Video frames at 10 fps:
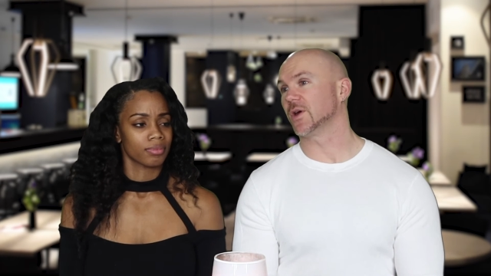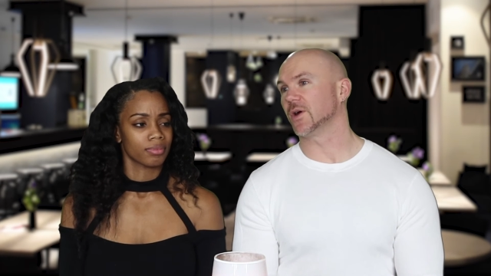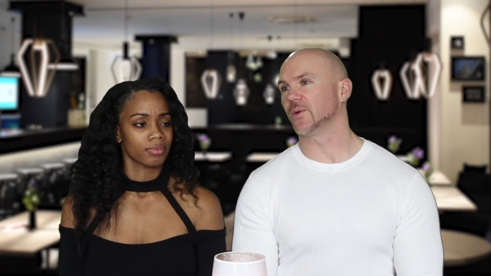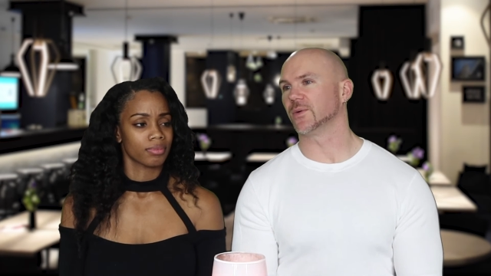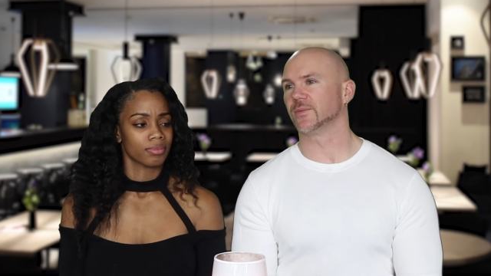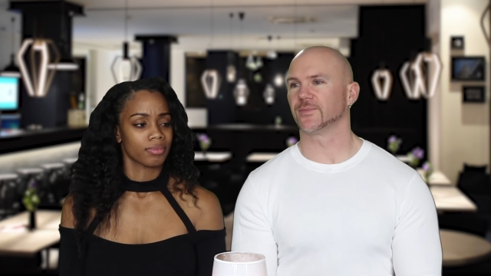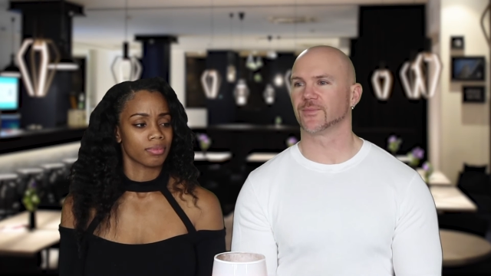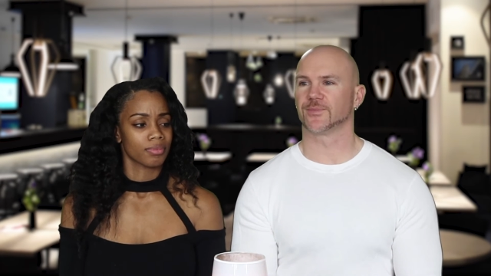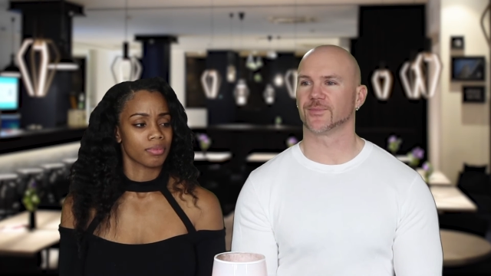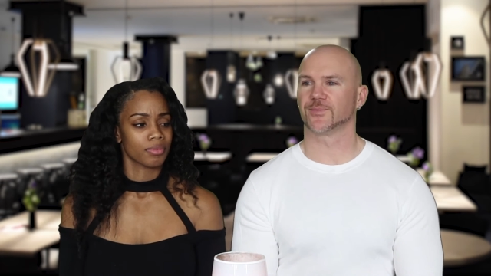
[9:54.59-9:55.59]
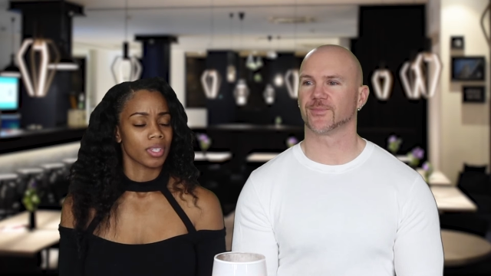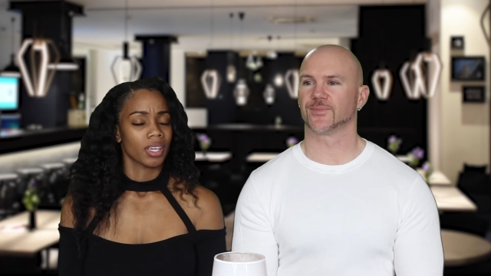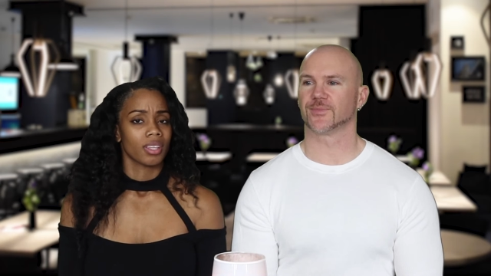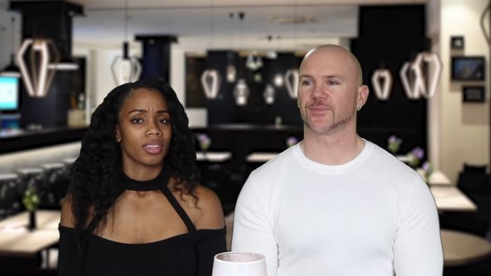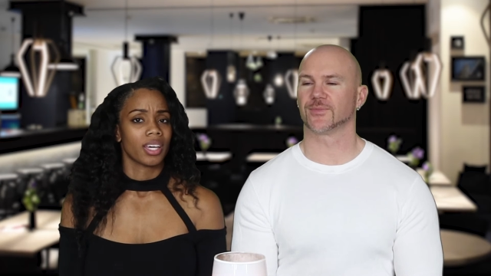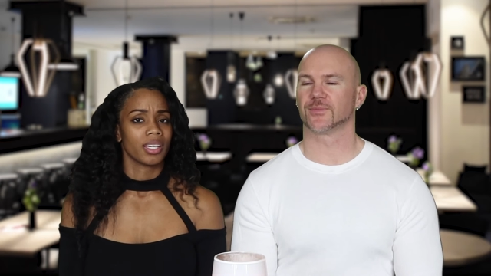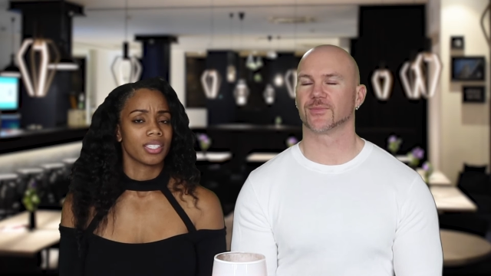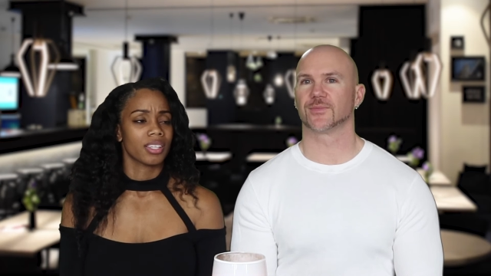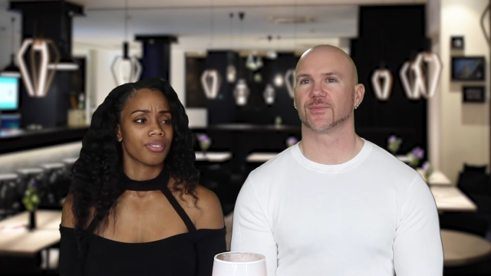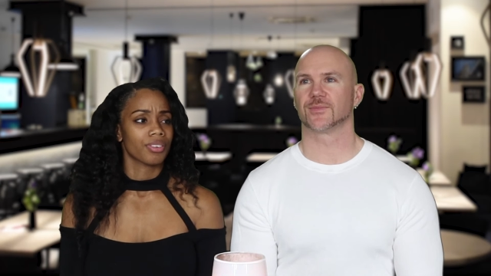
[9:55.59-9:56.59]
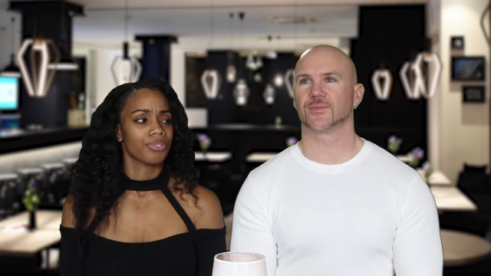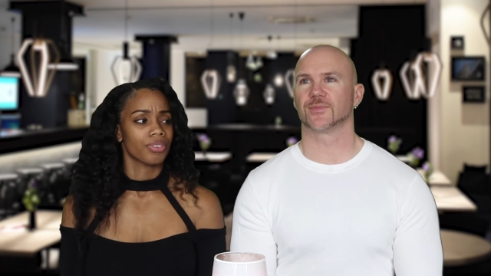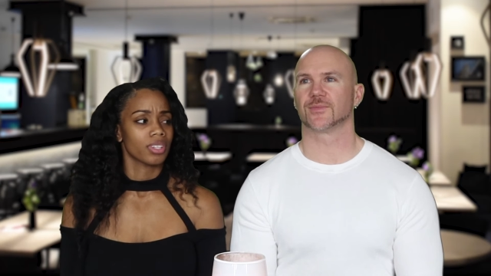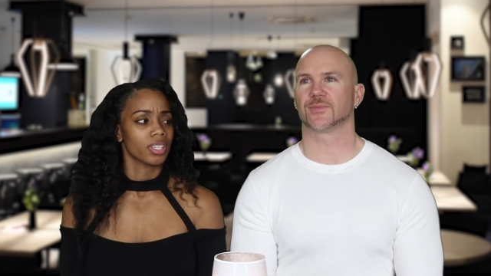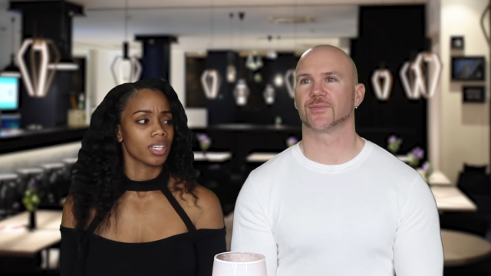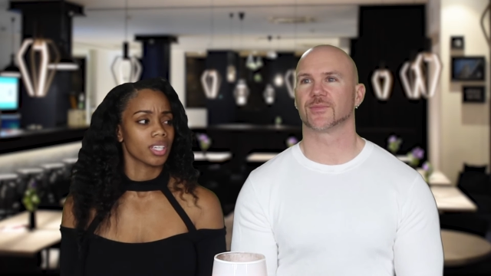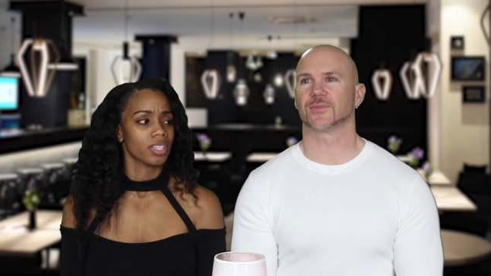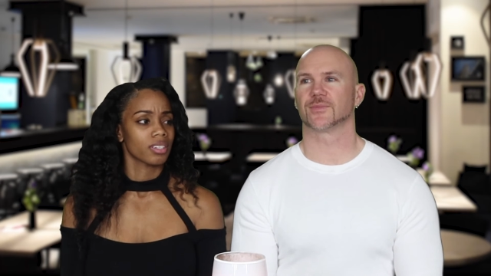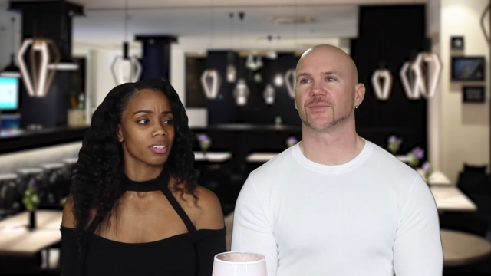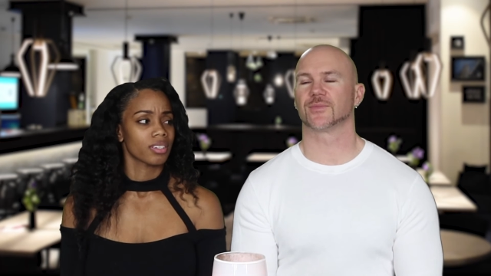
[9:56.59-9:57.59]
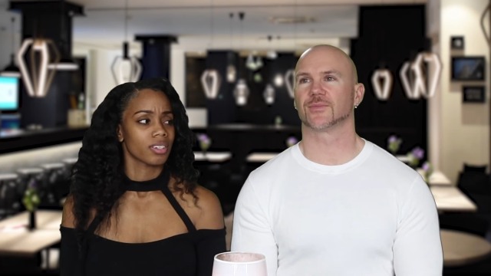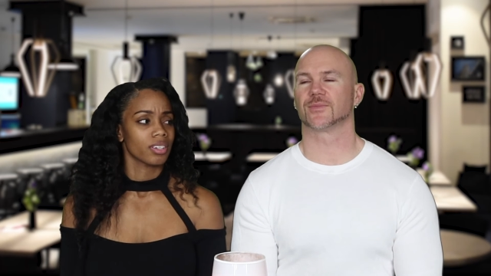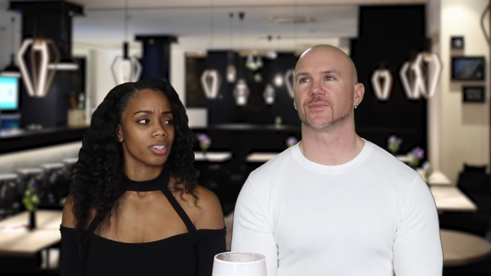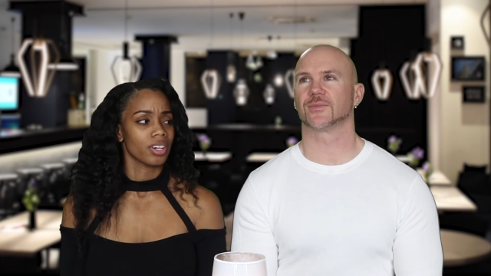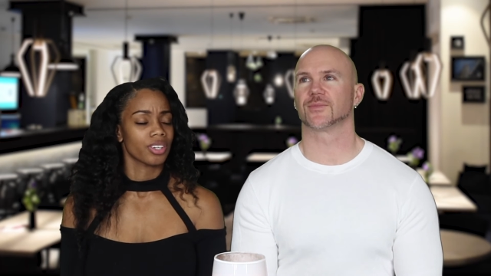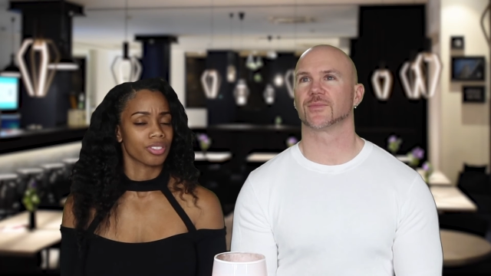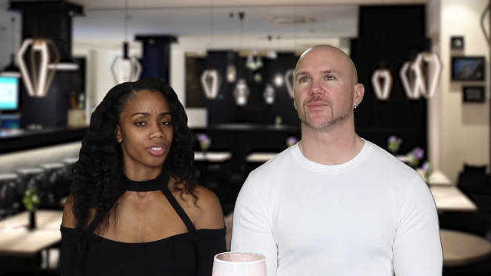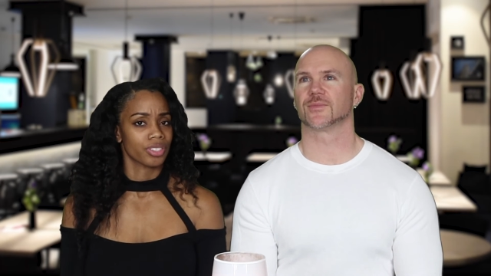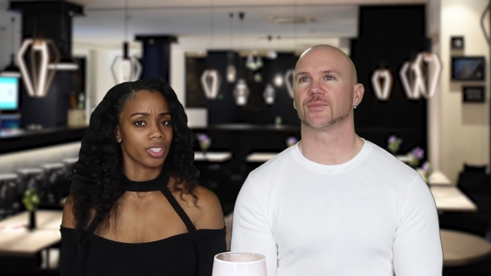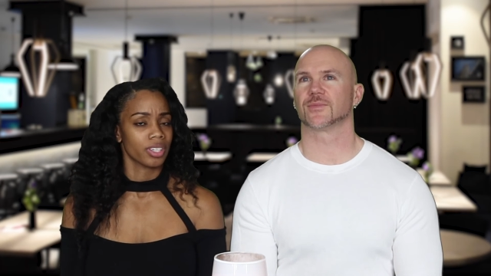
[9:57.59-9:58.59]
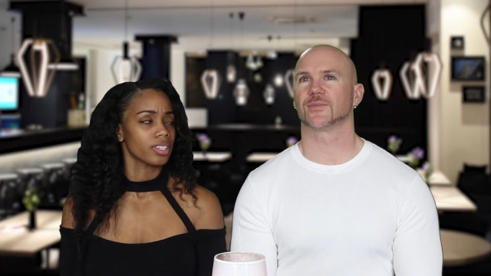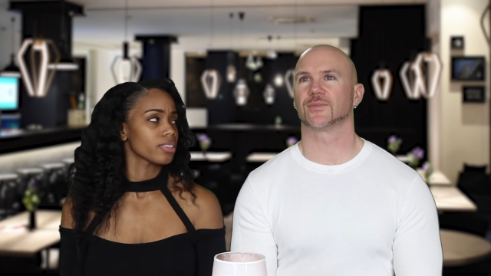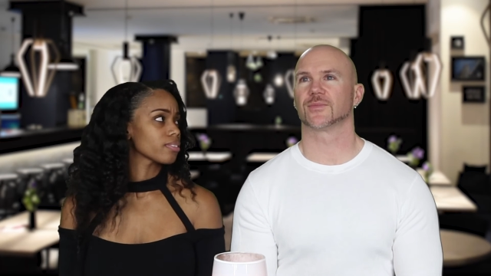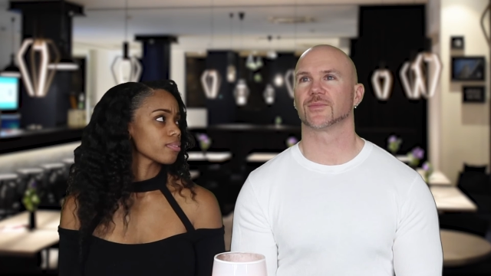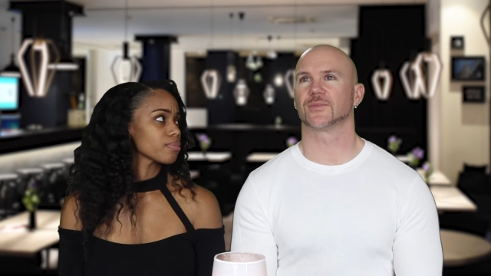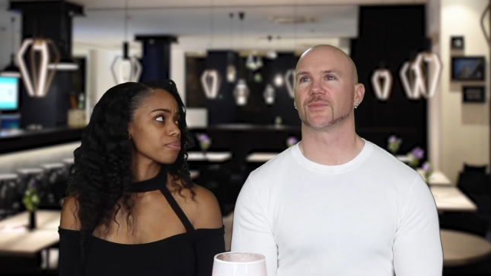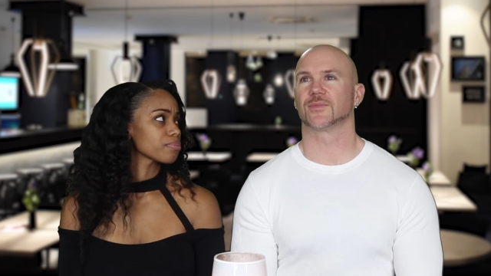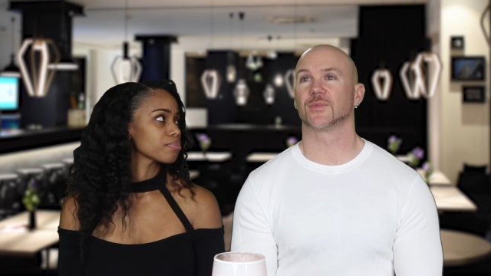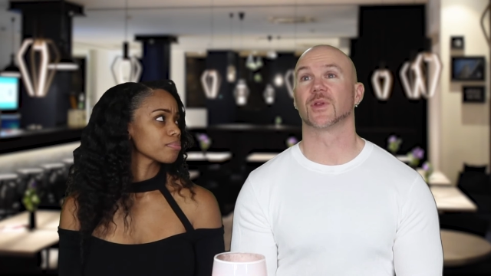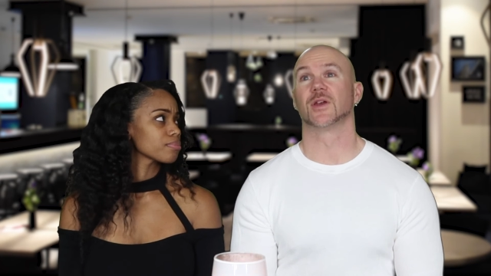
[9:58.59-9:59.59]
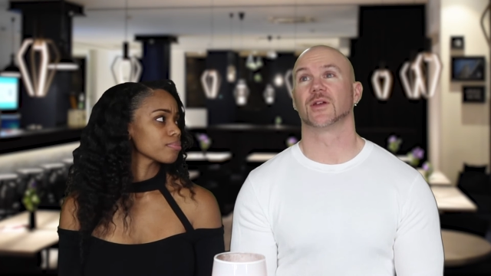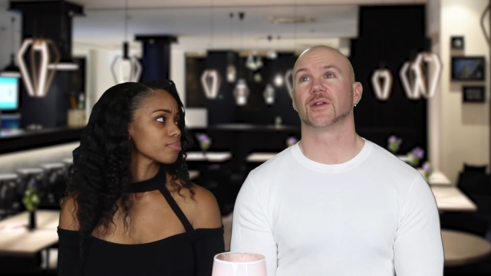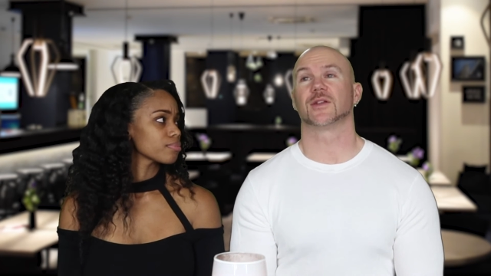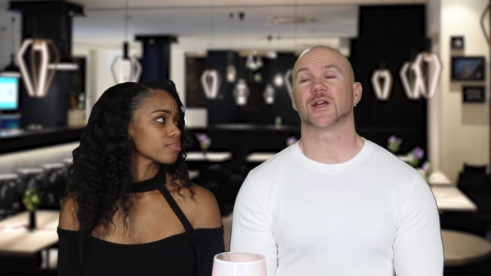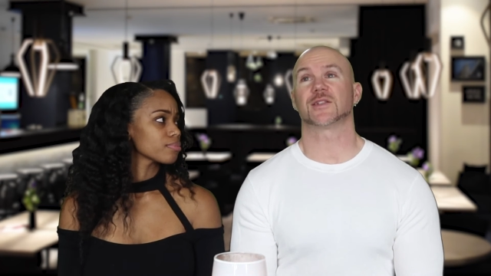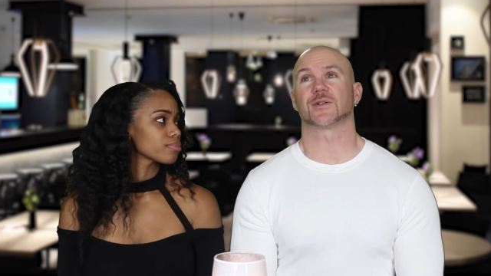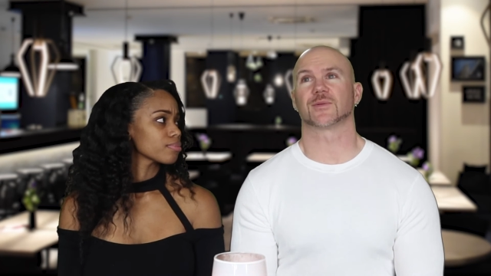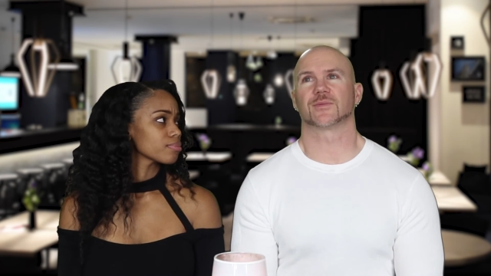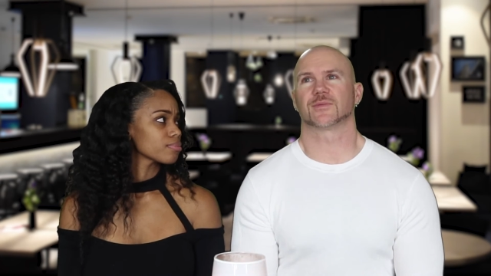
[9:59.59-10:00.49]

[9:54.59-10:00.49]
Speaker 1: Go.
Speaker 2: That it's never fully understood.
Speaker 1: That's a